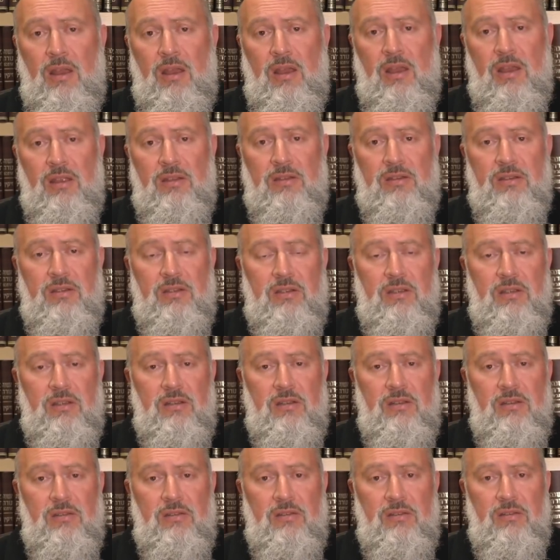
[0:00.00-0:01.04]
And
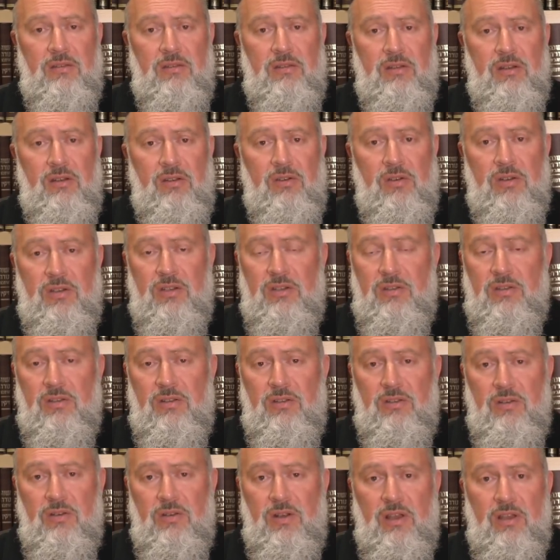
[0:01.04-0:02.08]
according to the
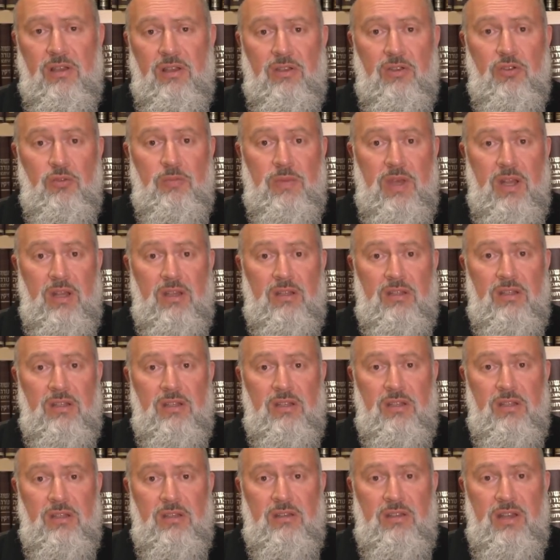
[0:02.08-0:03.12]
Torah,
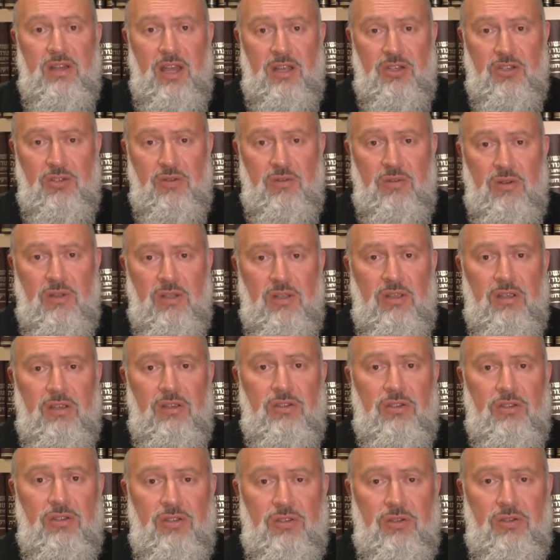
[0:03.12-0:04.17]
humanity naturally
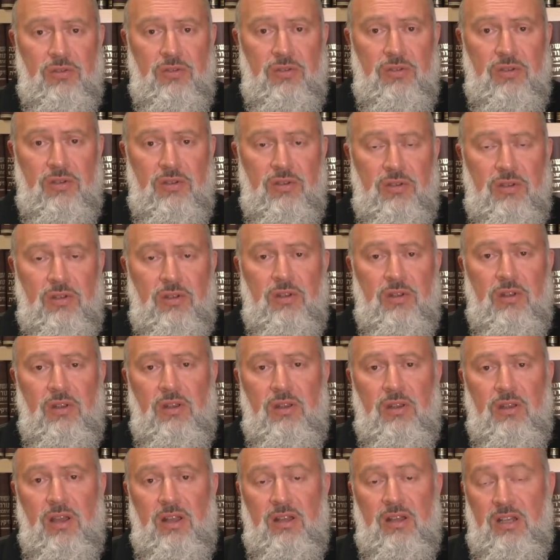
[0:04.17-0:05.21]
should
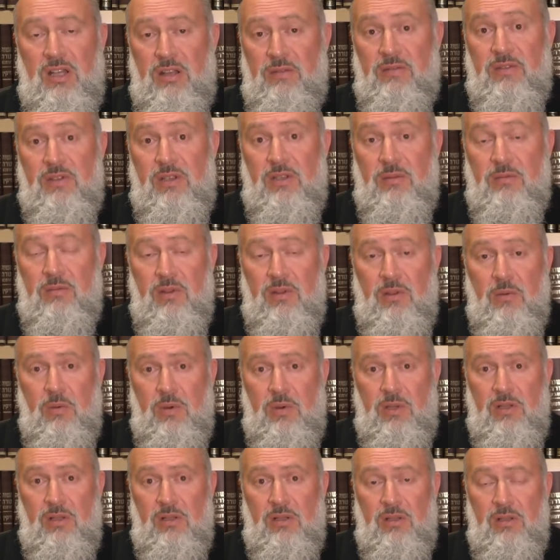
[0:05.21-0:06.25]
and inevitably
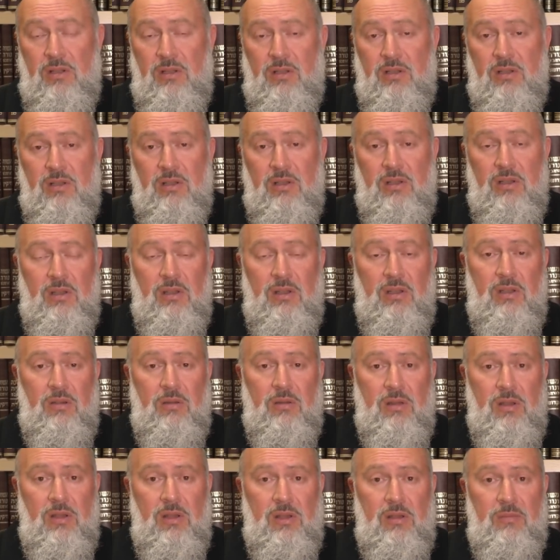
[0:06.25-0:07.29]
will
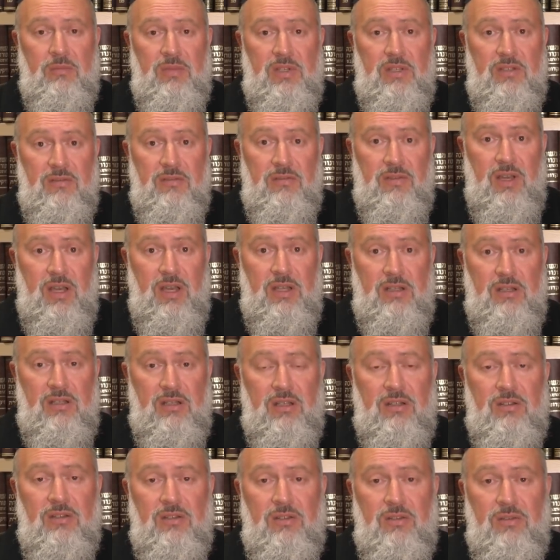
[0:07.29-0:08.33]
be divided
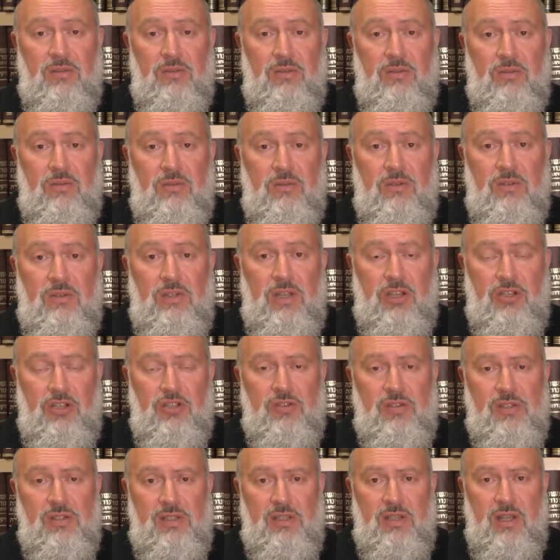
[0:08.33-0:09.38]
into
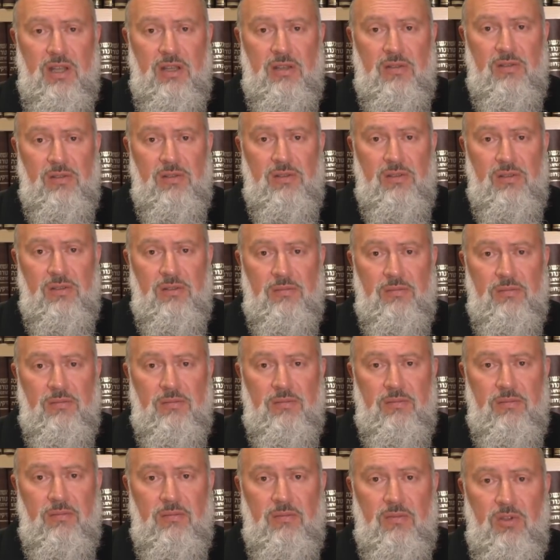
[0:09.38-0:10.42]
nation states,
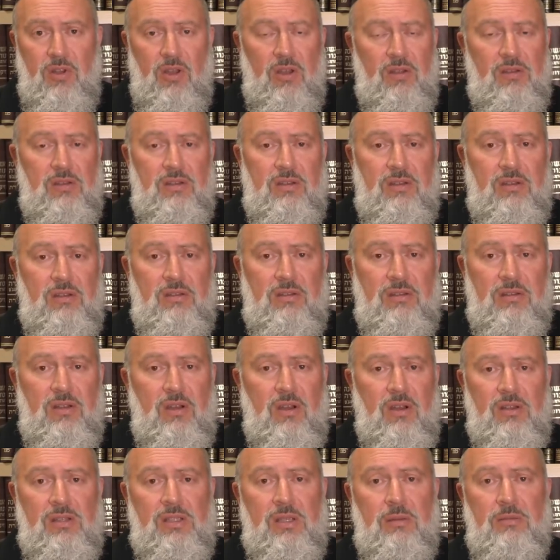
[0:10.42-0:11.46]
not the
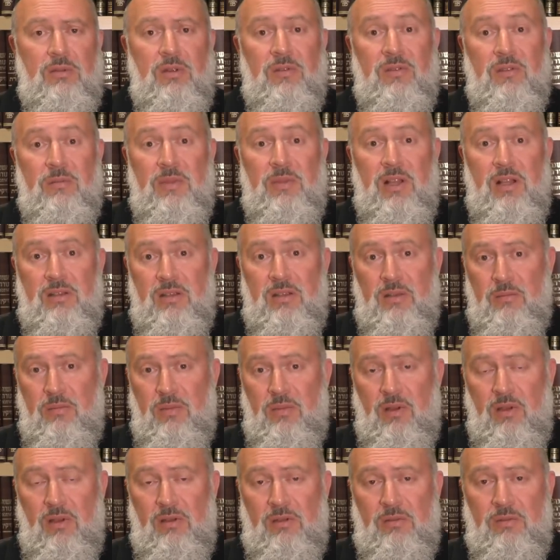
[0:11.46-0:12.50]
concept of the melting
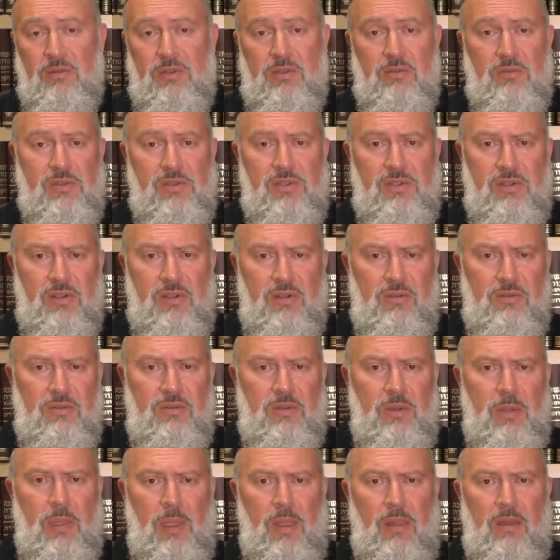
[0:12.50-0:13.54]
pot, which was so